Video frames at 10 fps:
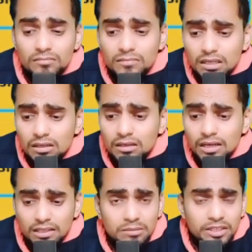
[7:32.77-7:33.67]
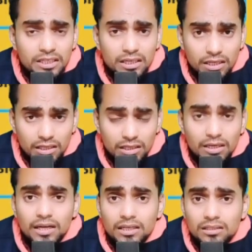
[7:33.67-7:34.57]
arithmetic error
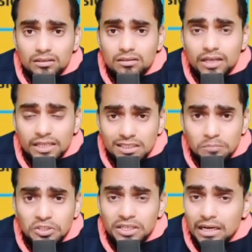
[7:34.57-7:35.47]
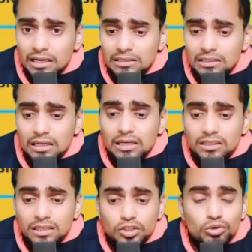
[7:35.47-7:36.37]
exception class.
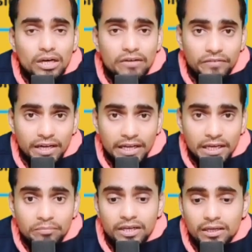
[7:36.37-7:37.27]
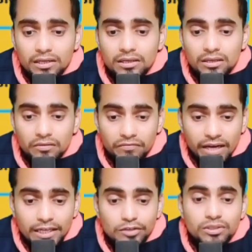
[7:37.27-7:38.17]
Then you have name error,
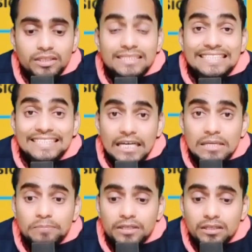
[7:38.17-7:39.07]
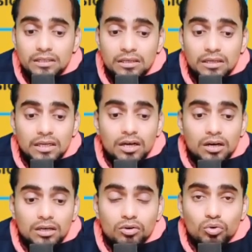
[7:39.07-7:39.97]
value error, type error,
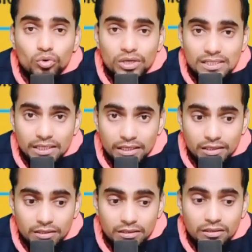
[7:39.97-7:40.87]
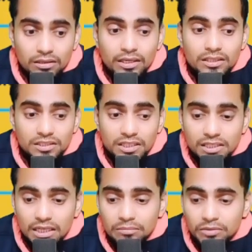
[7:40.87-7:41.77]
OS error,
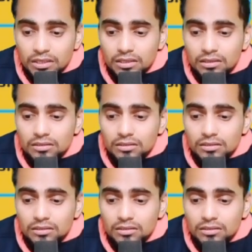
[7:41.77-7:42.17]
runtime error,